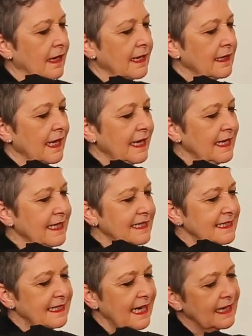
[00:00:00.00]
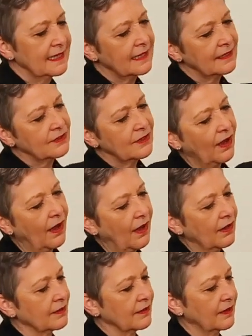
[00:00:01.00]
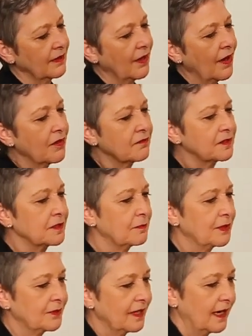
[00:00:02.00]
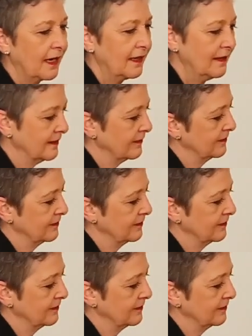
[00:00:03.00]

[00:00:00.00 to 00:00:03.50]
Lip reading: and letting it stay a little taller over the bouquet.